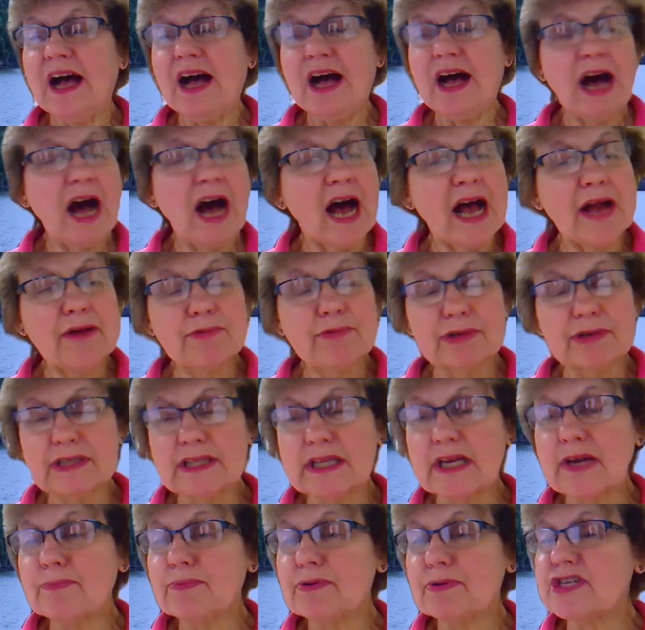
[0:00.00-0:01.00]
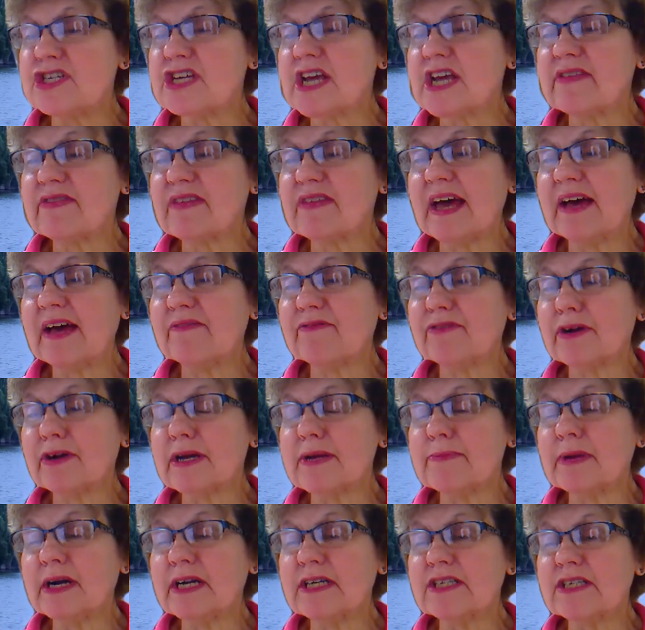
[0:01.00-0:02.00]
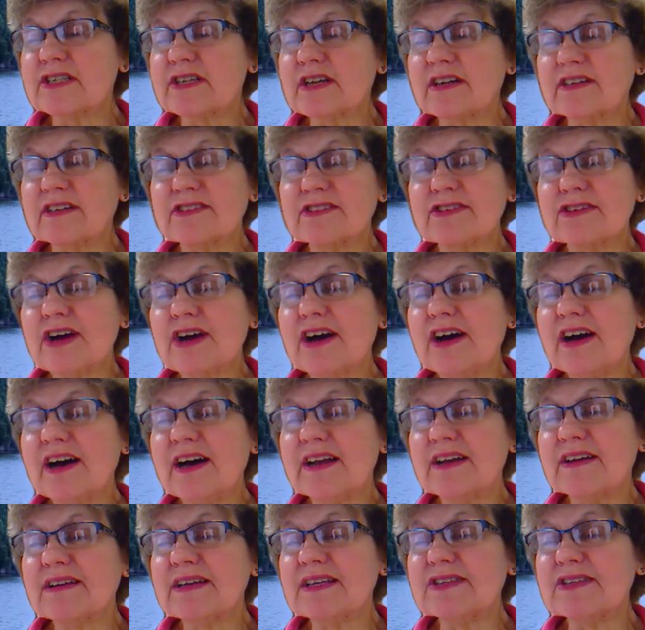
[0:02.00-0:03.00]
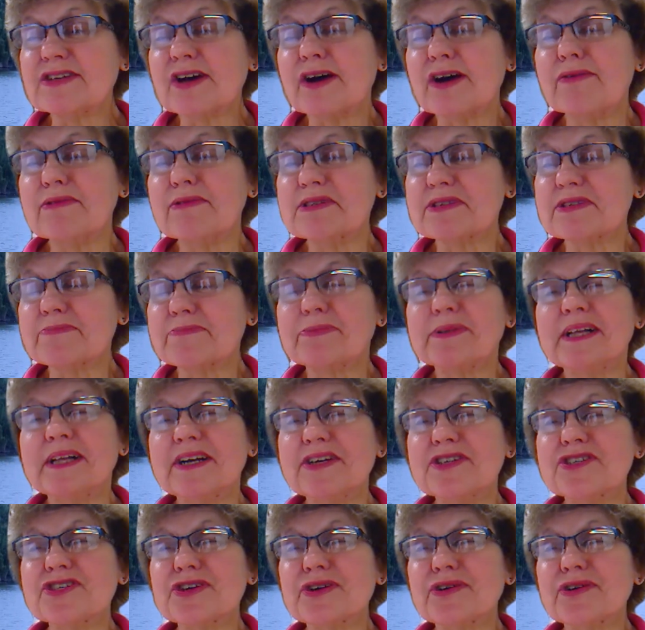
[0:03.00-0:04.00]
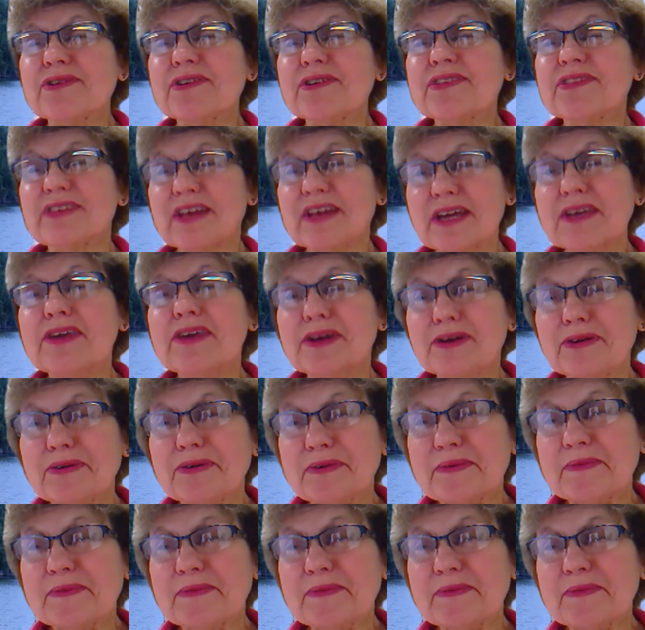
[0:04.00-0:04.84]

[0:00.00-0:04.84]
Sure. I really appreciate that very much, Dr. Nahata. It's always a pleasure. Thank you.